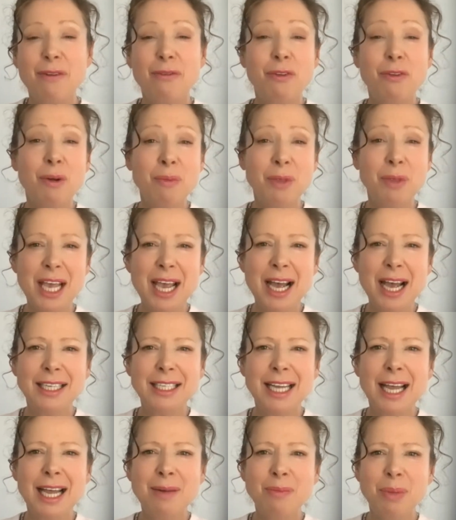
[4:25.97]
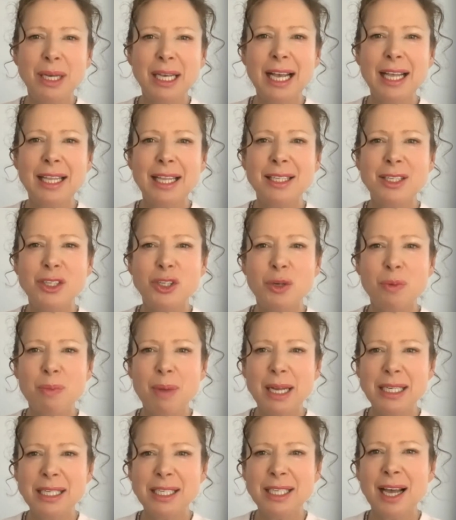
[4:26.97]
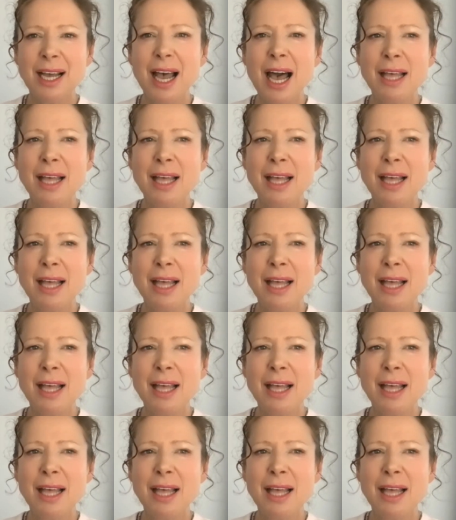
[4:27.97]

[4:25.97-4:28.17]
From there, Dan began to mentor